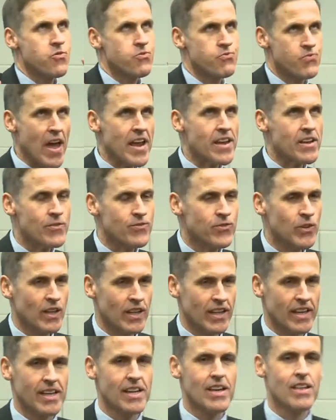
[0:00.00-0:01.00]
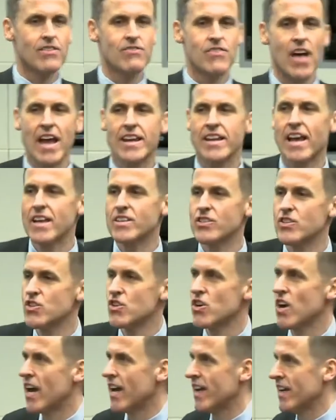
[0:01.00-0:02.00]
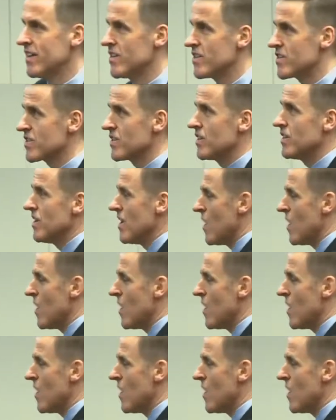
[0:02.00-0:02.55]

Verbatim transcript: Thankfully, that has changed.